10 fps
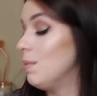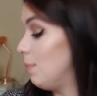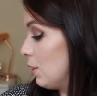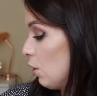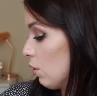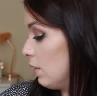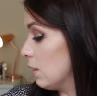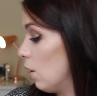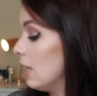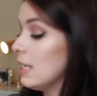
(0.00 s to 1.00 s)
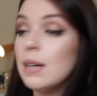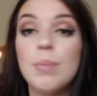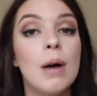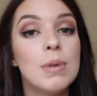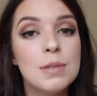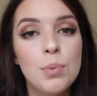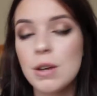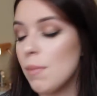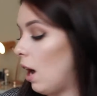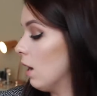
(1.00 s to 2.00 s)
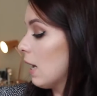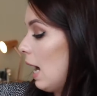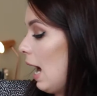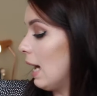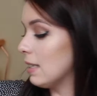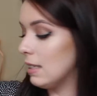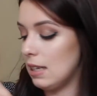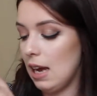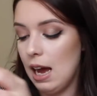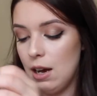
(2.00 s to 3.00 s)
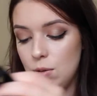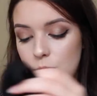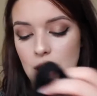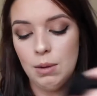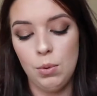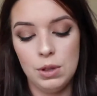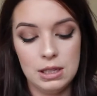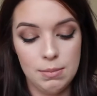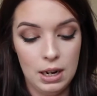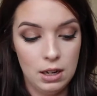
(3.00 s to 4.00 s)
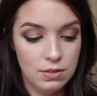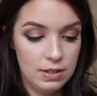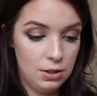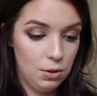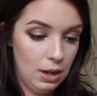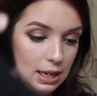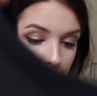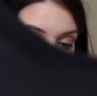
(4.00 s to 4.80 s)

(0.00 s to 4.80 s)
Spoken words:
My geography is not ideal, but I went to Primark and I wore this in my last video and